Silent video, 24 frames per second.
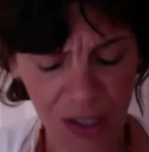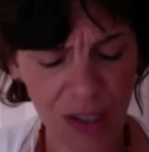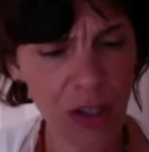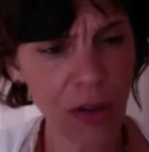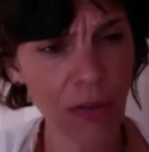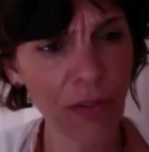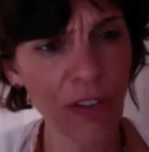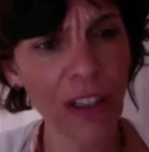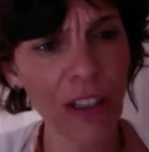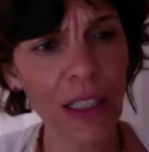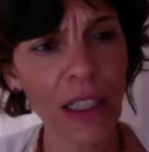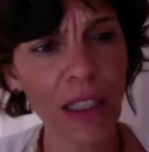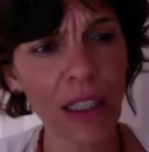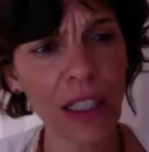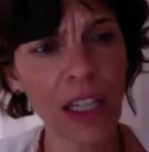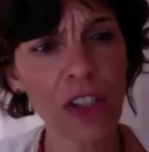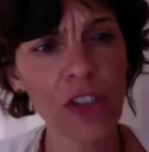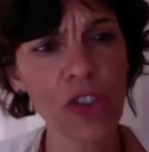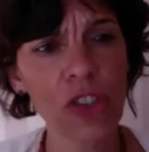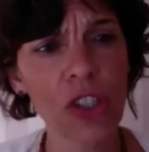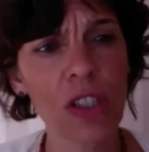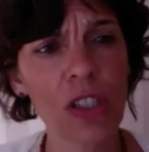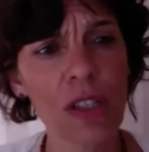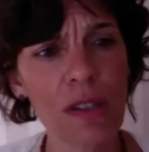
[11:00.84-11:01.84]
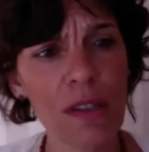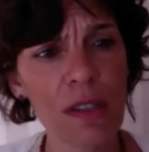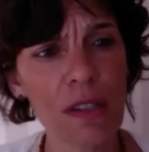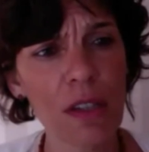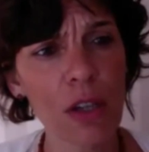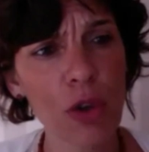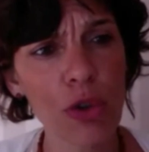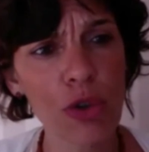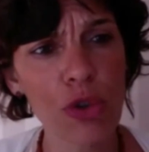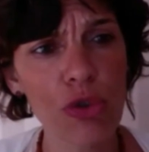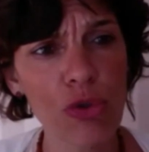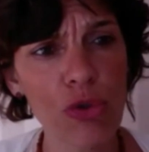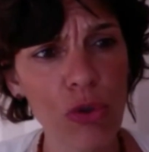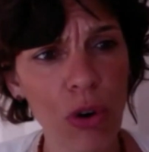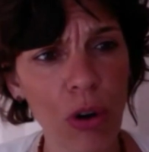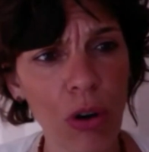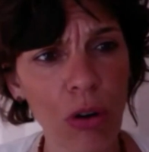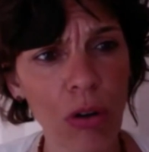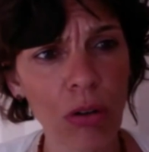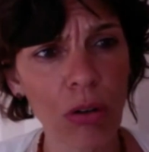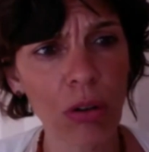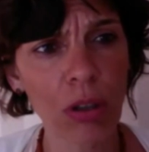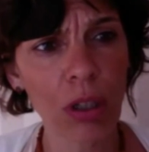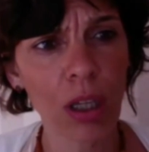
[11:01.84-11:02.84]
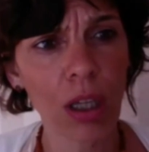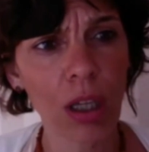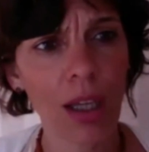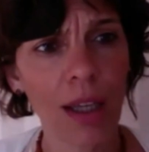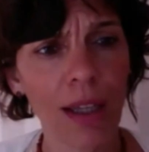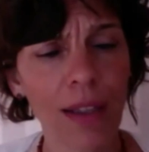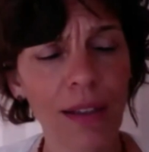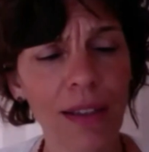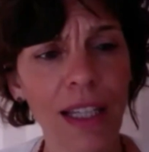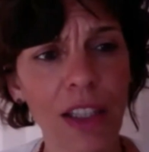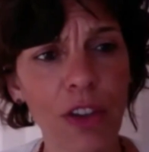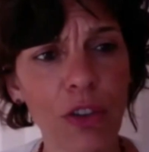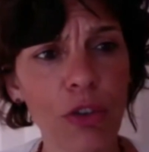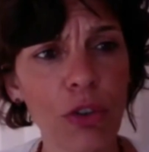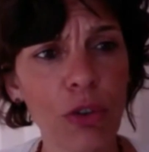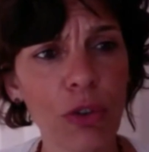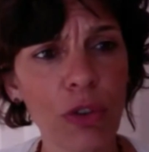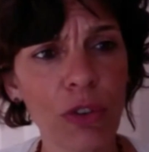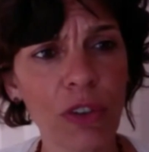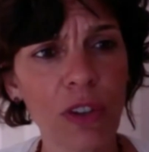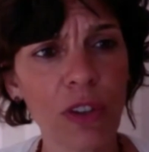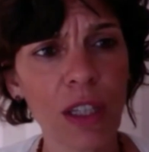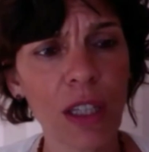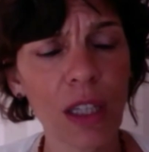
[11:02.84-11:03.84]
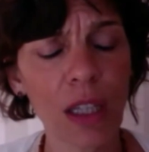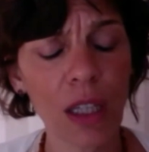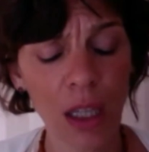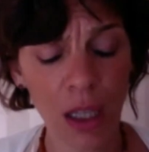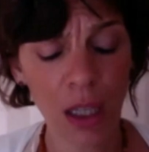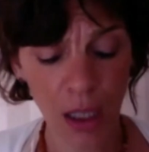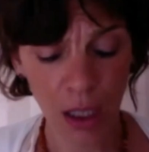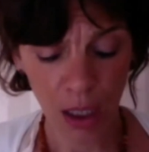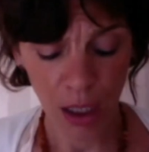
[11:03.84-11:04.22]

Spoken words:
of alienation is so strong that you see